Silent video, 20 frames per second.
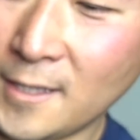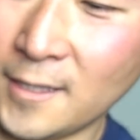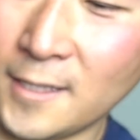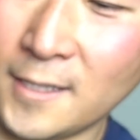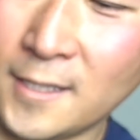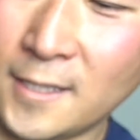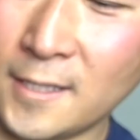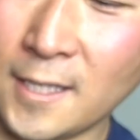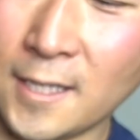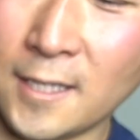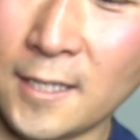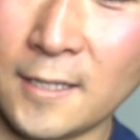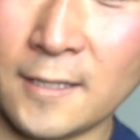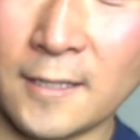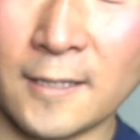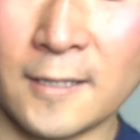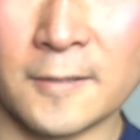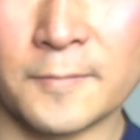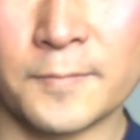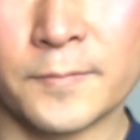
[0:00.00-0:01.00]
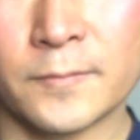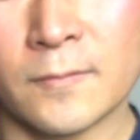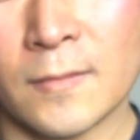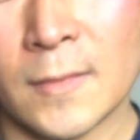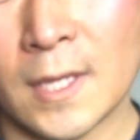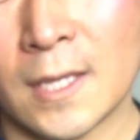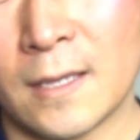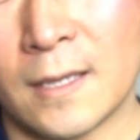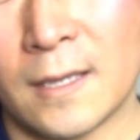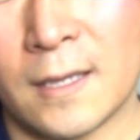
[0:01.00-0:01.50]
Just stick it in there.
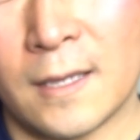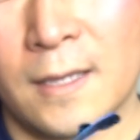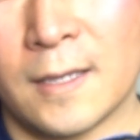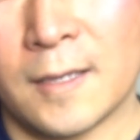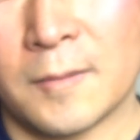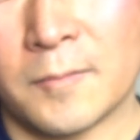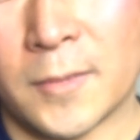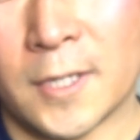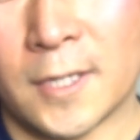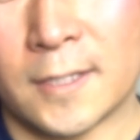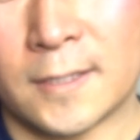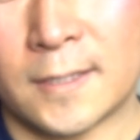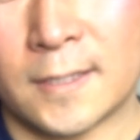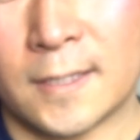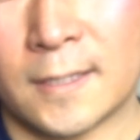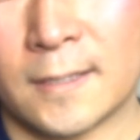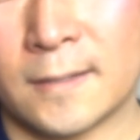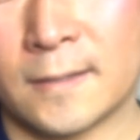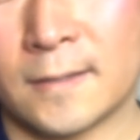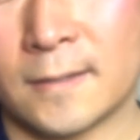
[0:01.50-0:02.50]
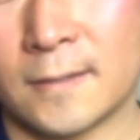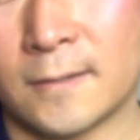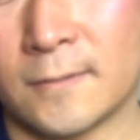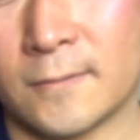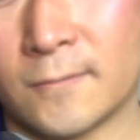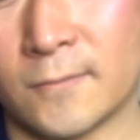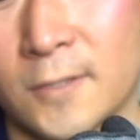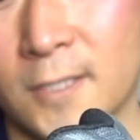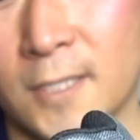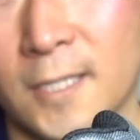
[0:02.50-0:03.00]
But
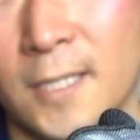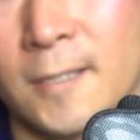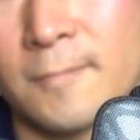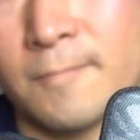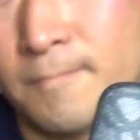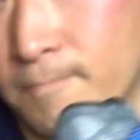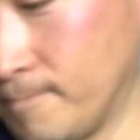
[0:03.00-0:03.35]
let's see.